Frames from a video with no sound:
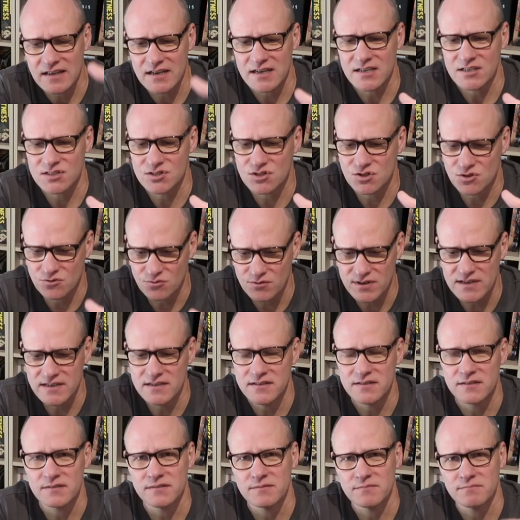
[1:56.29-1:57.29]
large
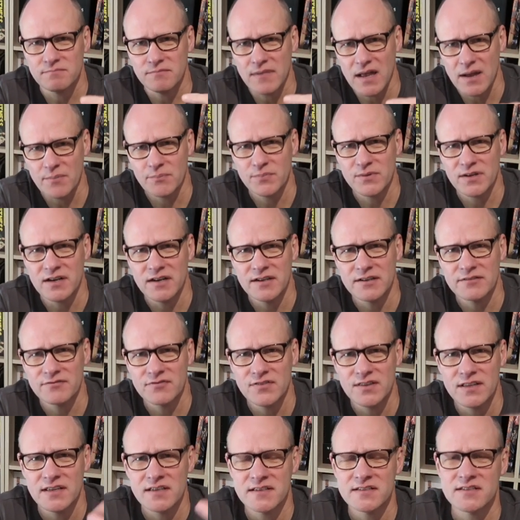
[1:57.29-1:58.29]
grid map kind of
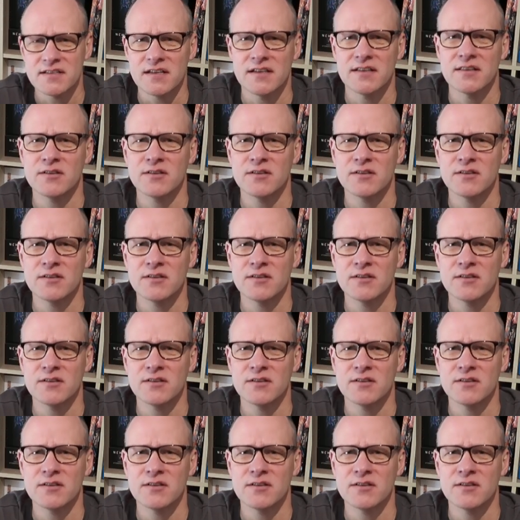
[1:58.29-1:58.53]
things,